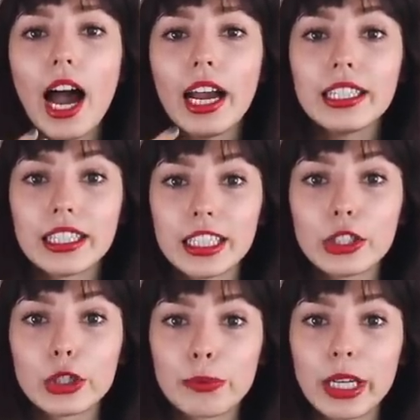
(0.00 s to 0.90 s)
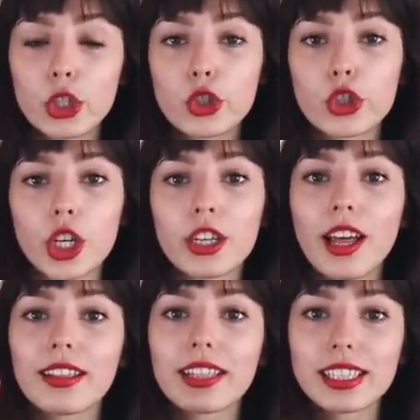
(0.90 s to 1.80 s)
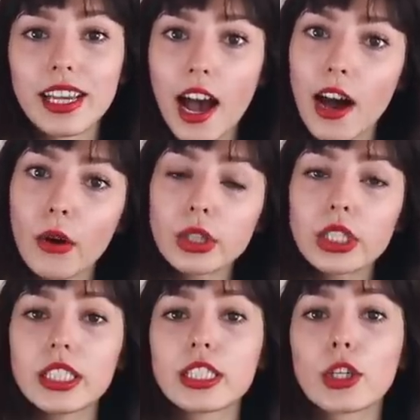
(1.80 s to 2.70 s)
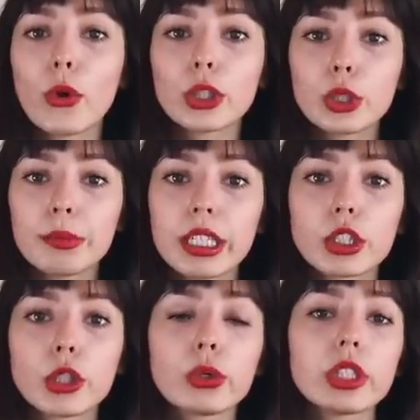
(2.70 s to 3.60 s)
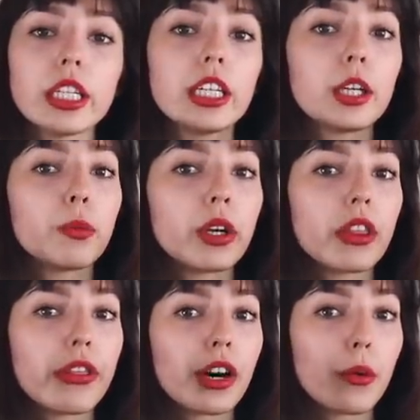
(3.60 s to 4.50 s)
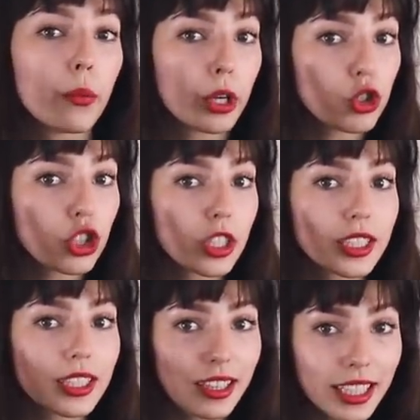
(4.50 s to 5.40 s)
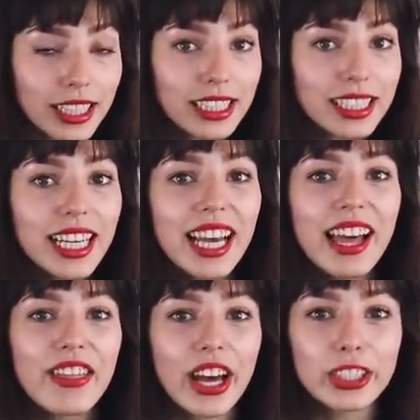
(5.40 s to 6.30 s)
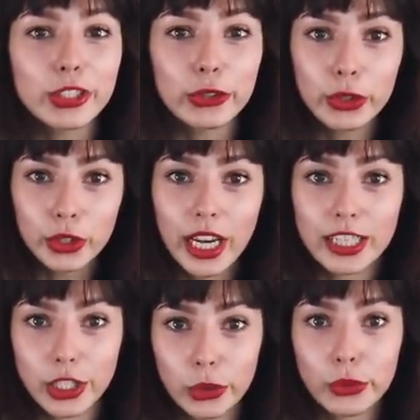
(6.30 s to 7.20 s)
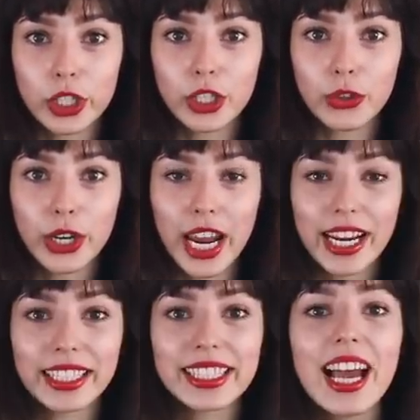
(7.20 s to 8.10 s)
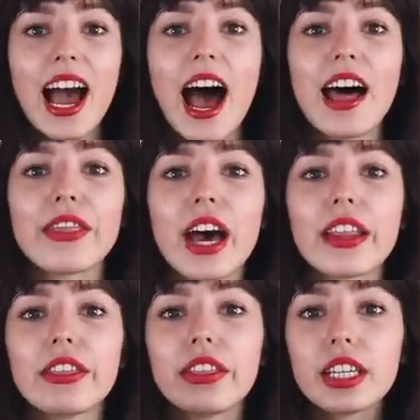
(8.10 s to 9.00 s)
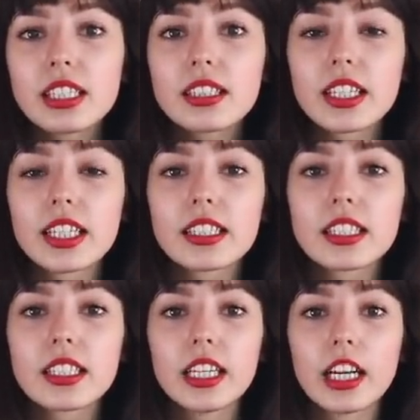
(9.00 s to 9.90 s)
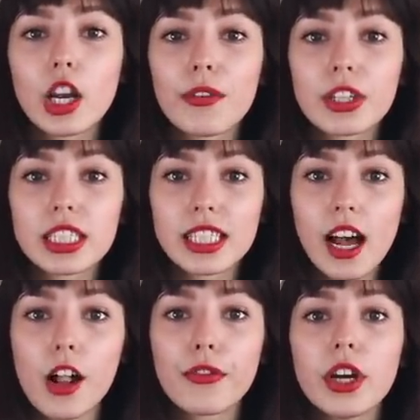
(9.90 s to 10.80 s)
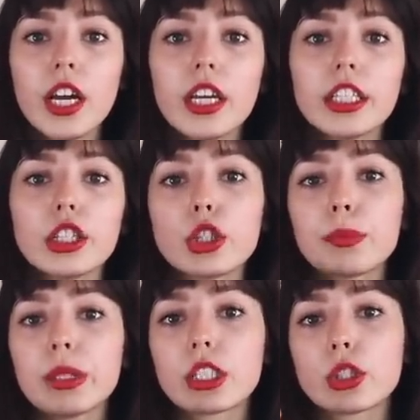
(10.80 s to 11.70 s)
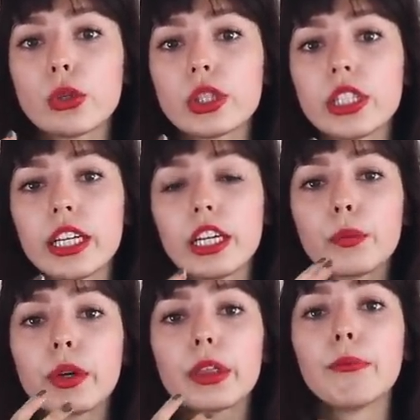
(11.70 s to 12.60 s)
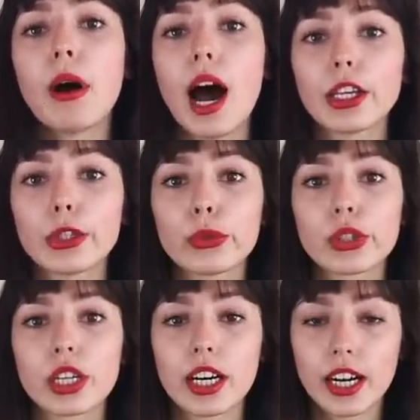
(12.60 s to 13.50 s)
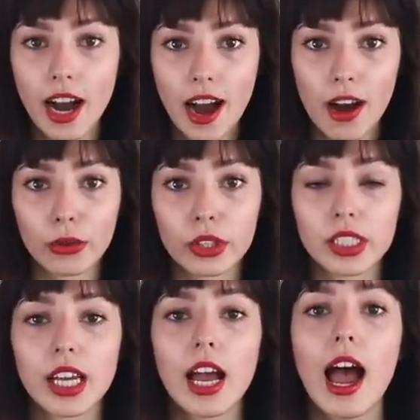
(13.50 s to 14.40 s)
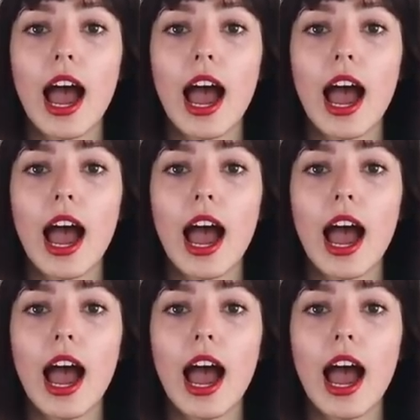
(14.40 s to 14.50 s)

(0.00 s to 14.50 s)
I need to make sure that this house is going to be associated with the wish list list that you as a user create and that this list in and of itself needs to be associated with my user account,